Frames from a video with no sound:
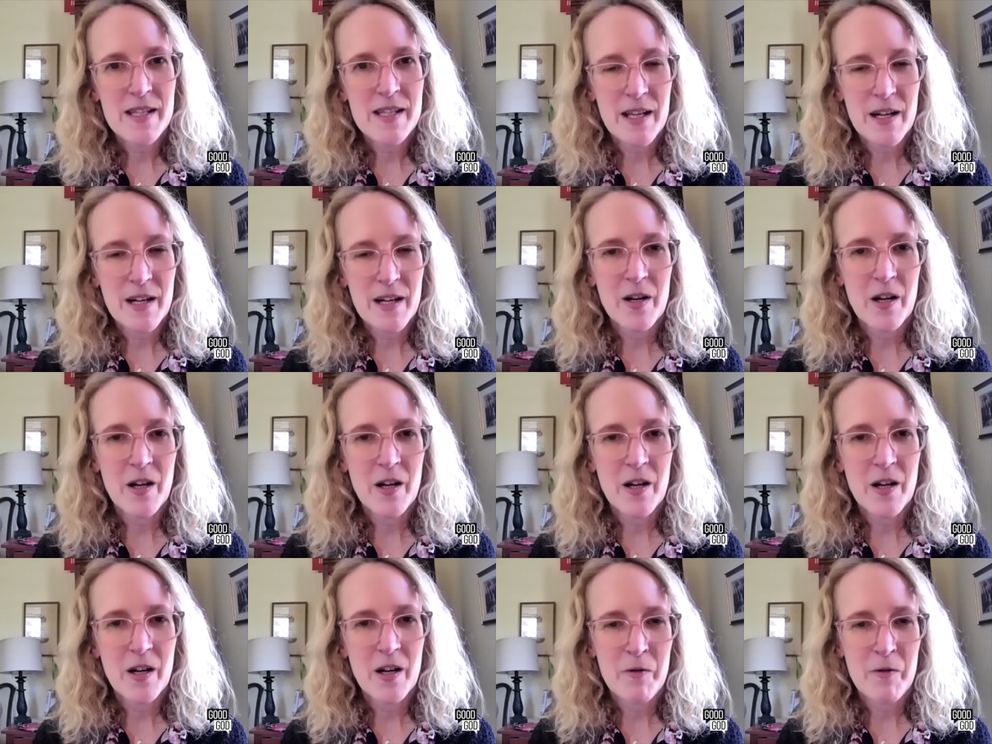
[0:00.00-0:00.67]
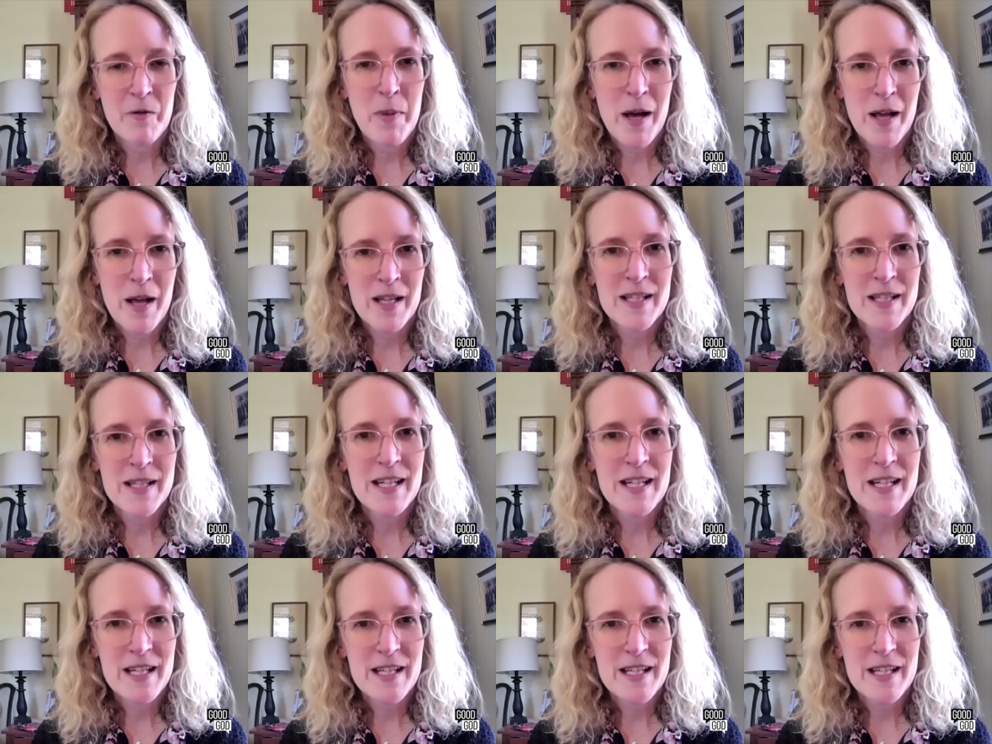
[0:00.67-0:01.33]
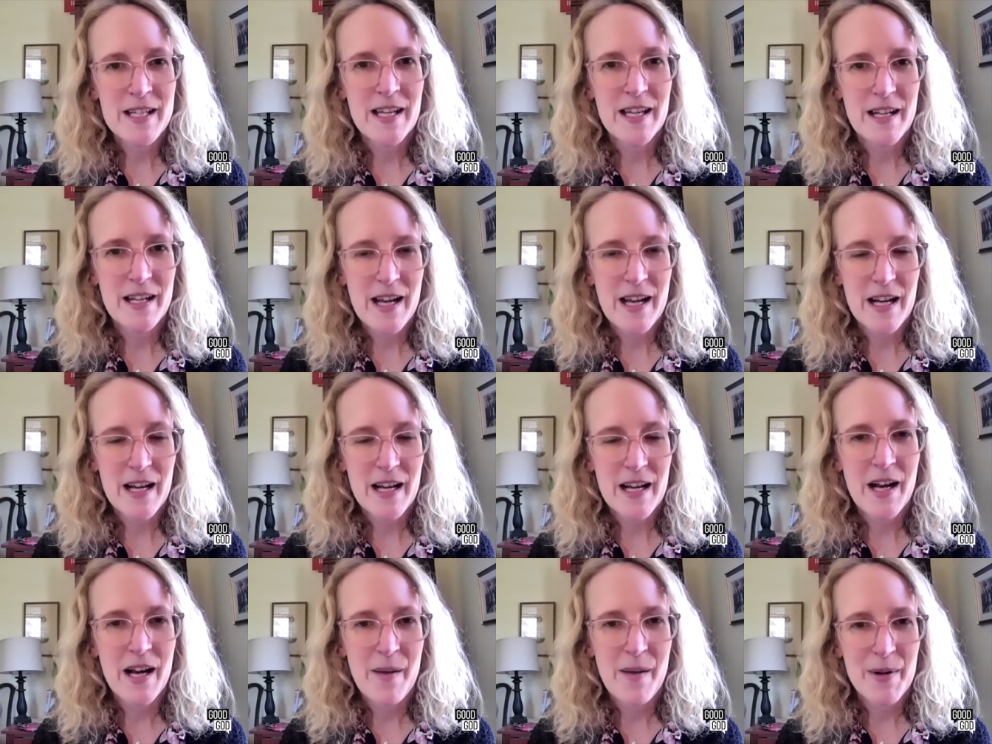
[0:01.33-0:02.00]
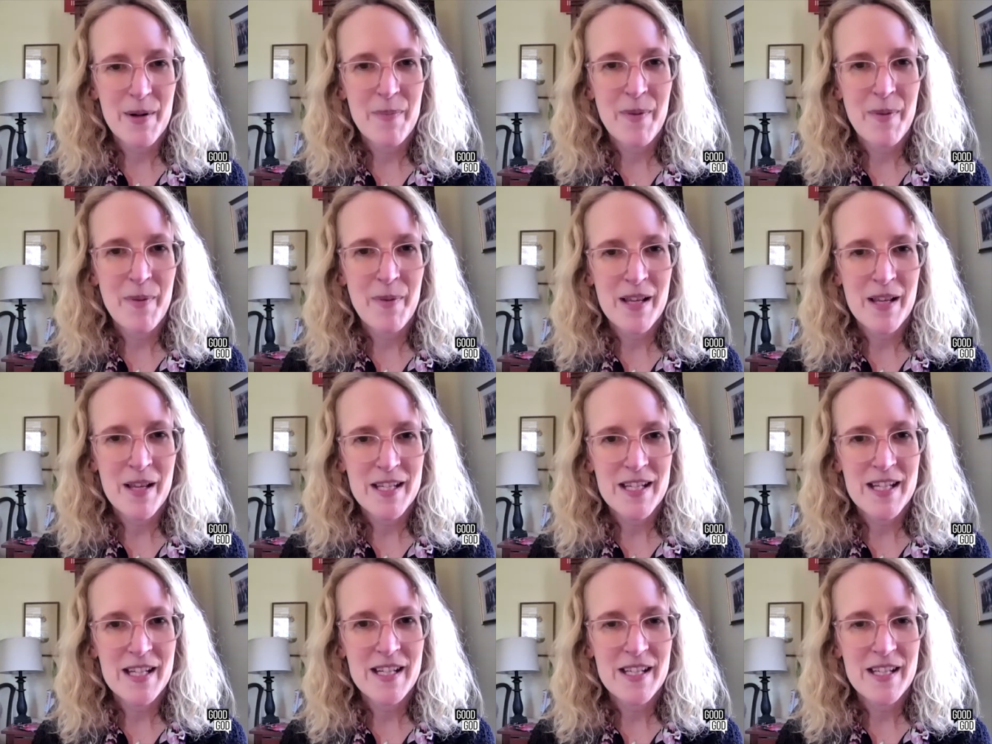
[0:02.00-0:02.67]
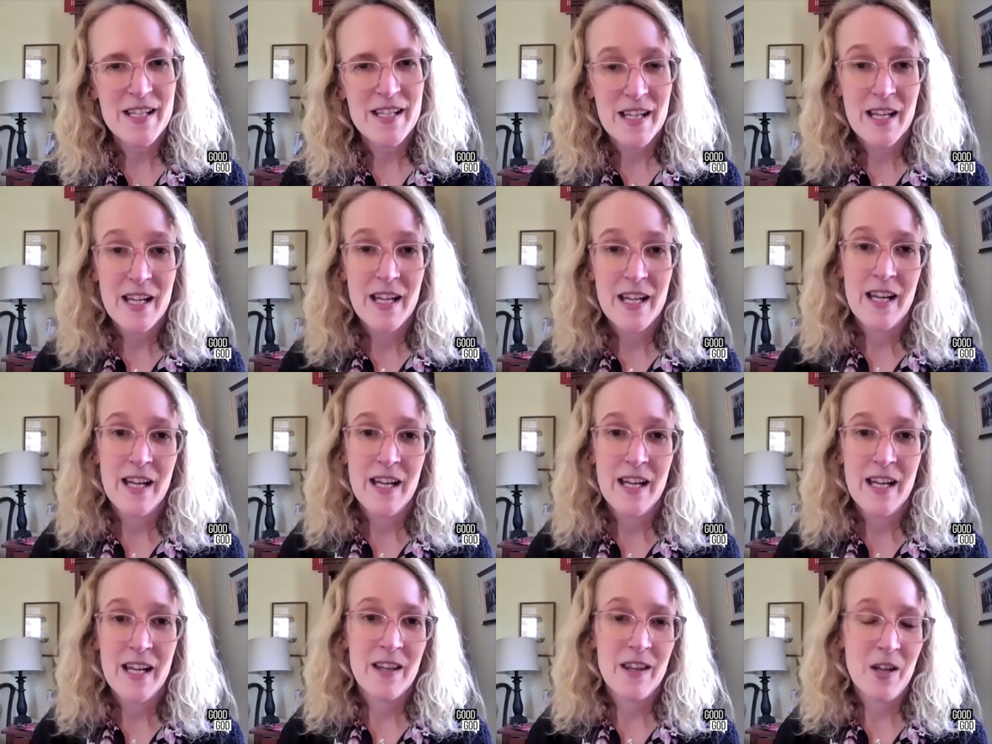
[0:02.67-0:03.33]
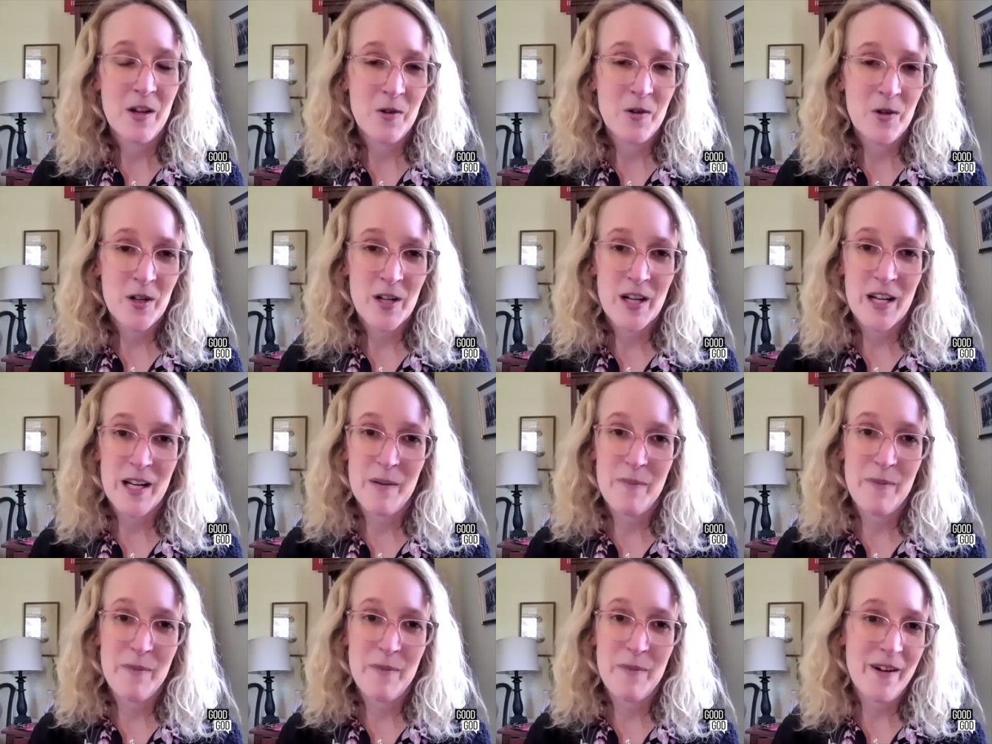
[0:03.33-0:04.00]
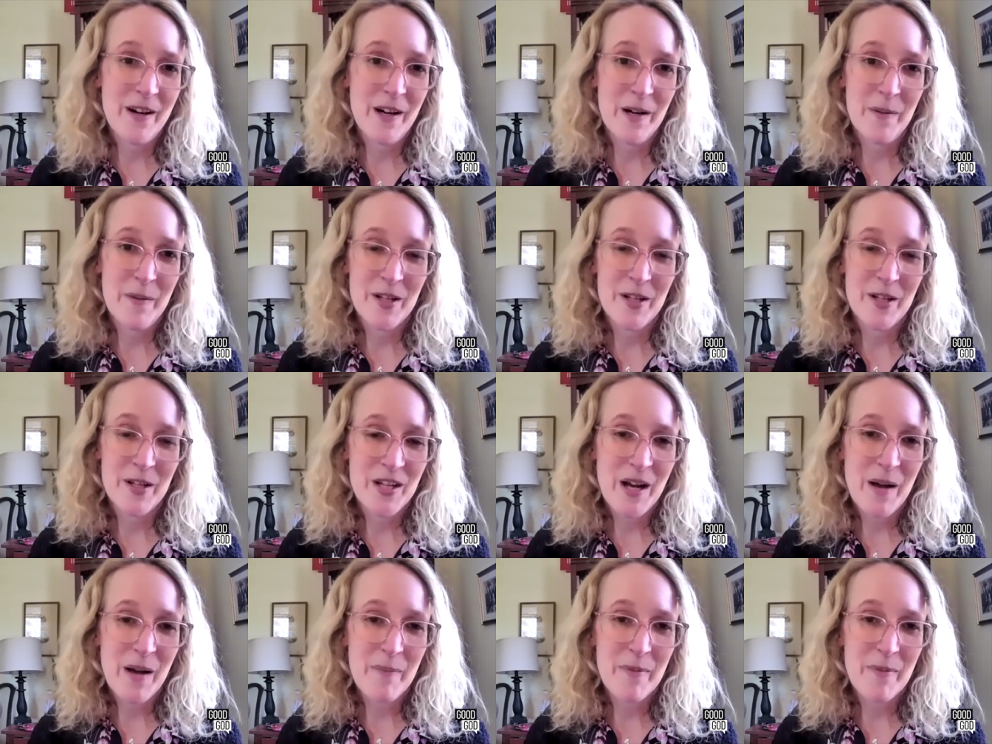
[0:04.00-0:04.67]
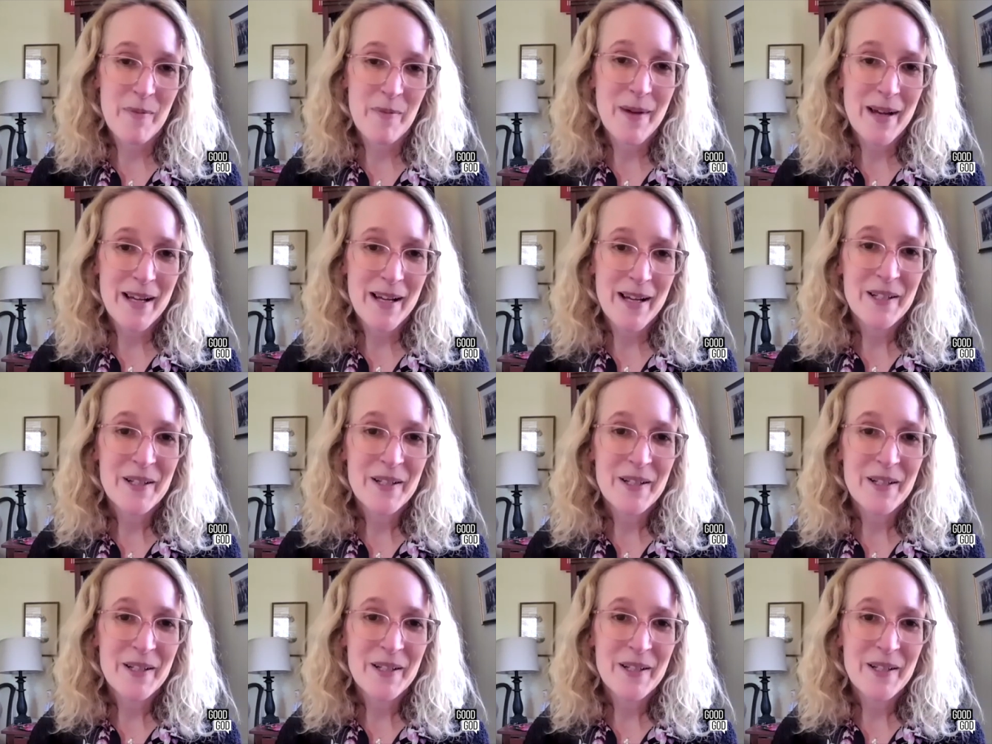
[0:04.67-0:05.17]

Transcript: our COVID policies and economic policies. And those are going to be very much top of mind.